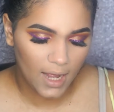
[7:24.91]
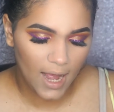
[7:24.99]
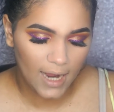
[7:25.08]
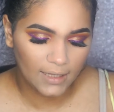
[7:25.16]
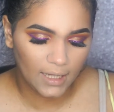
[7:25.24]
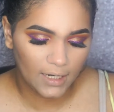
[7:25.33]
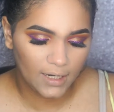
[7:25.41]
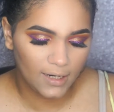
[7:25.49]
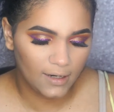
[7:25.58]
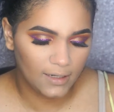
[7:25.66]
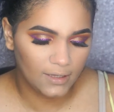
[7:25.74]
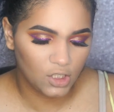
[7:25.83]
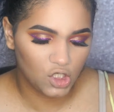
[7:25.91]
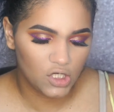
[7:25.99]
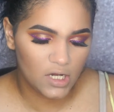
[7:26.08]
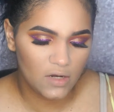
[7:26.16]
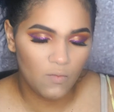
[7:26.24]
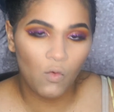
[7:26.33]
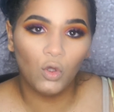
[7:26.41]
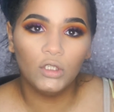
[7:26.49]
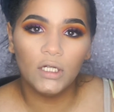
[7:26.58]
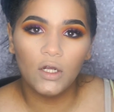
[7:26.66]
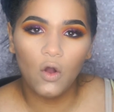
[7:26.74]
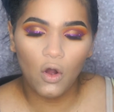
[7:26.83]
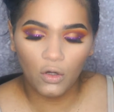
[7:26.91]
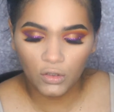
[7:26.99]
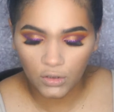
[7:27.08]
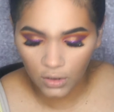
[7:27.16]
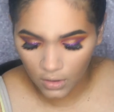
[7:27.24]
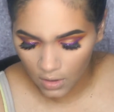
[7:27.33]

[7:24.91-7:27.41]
highlighter in the shade Molten Gold.